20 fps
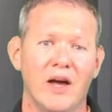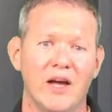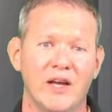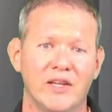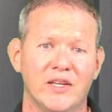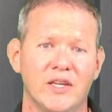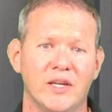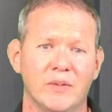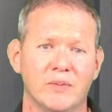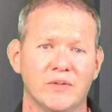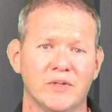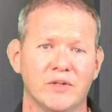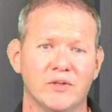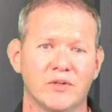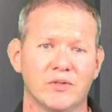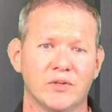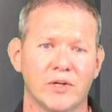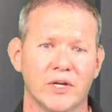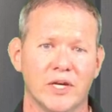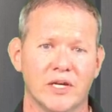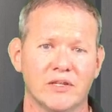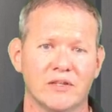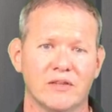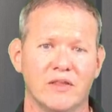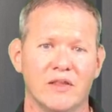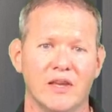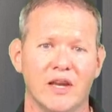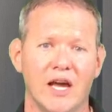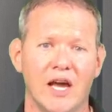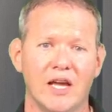my tips and
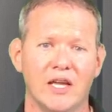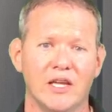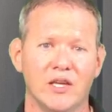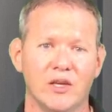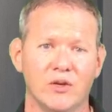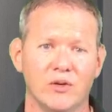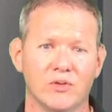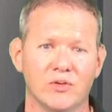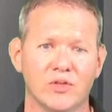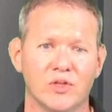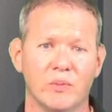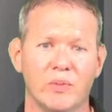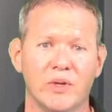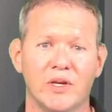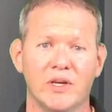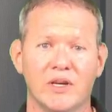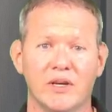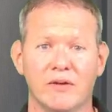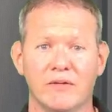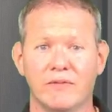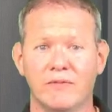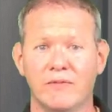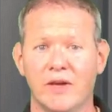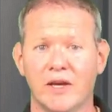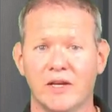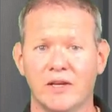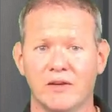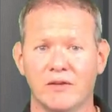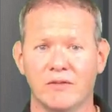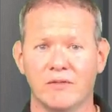tricks that I use to be an
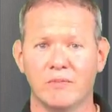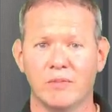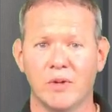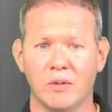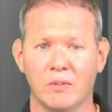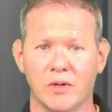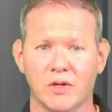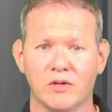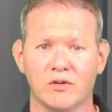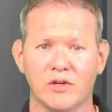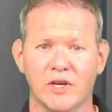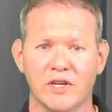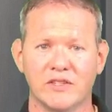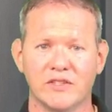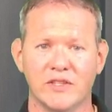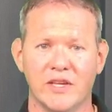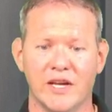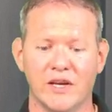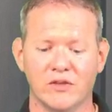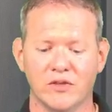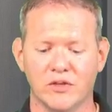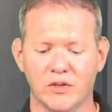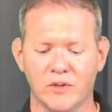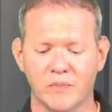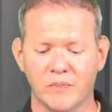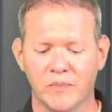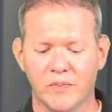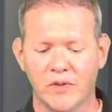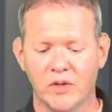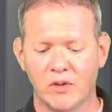effective public address
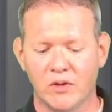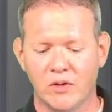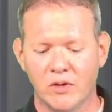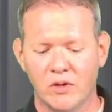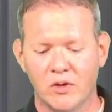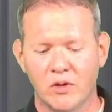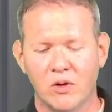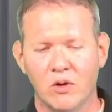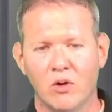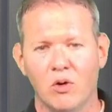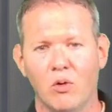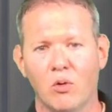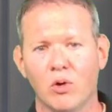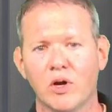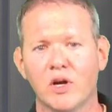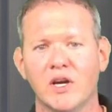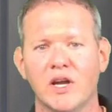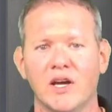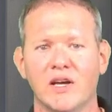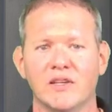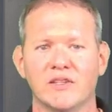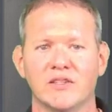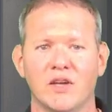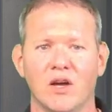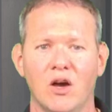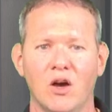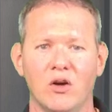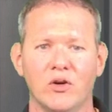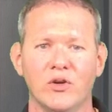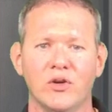announcer. Organize
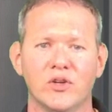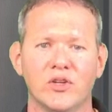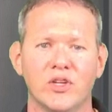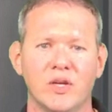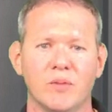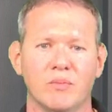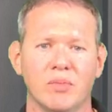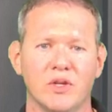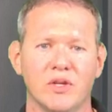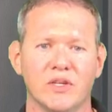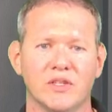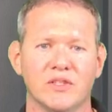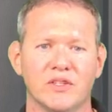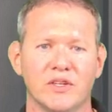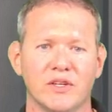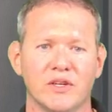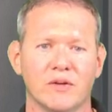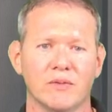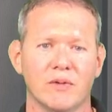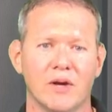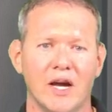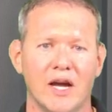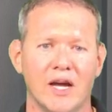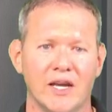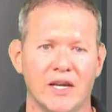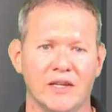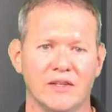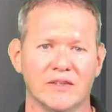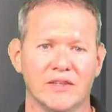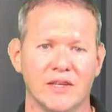all your templates and your
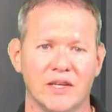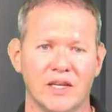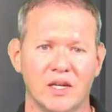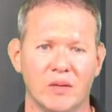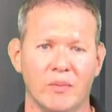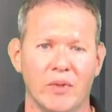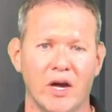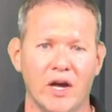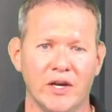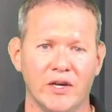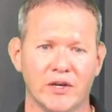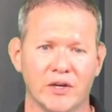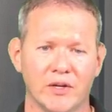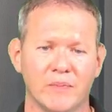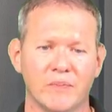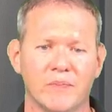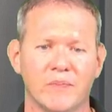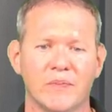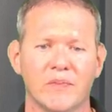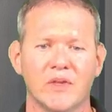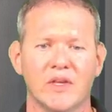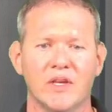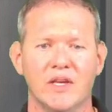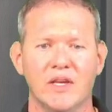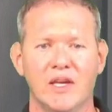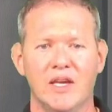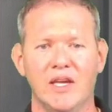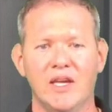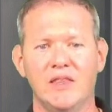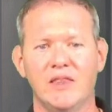writings in a binder.
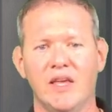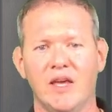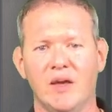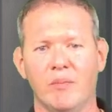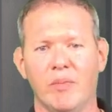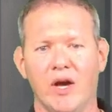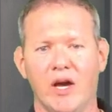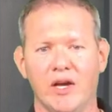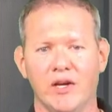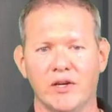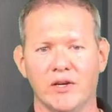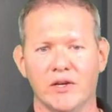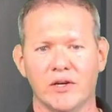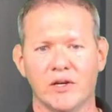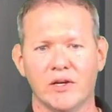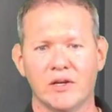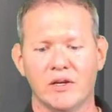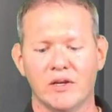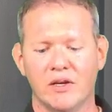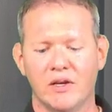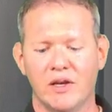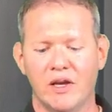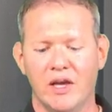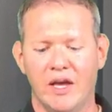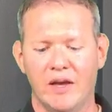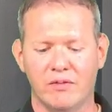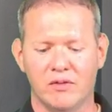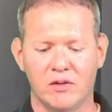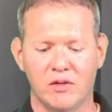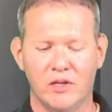In that binder,
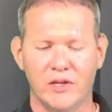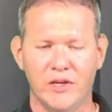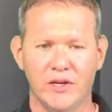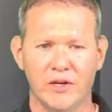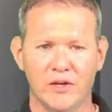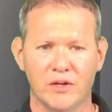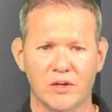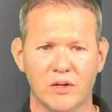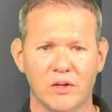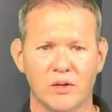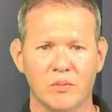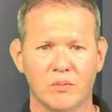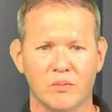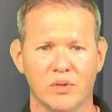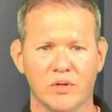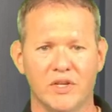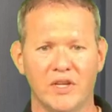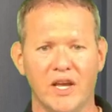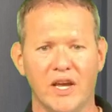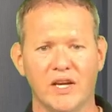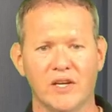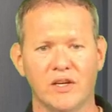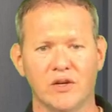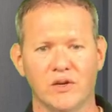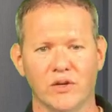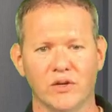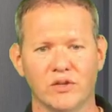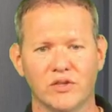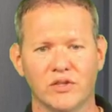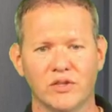have clear
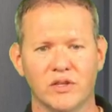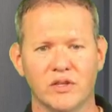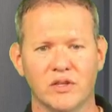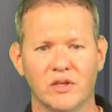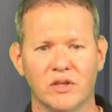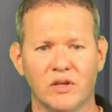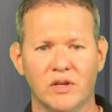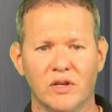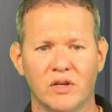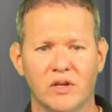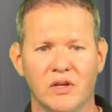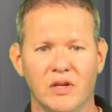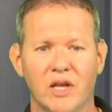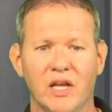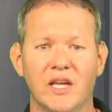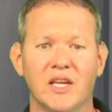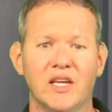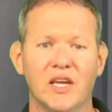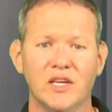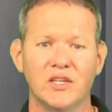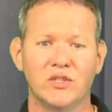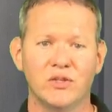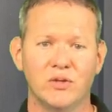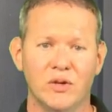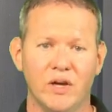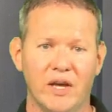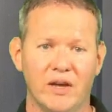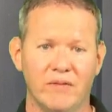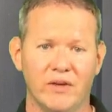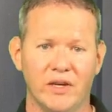protectors in case
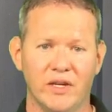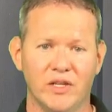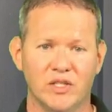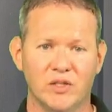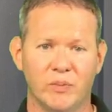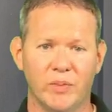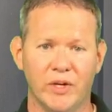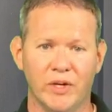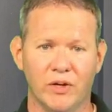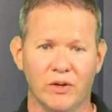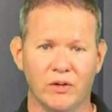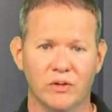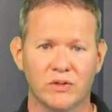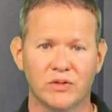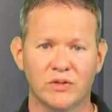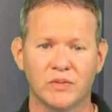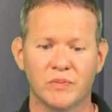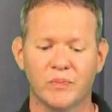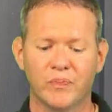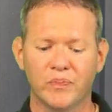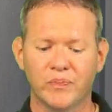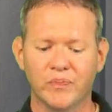you have any spills.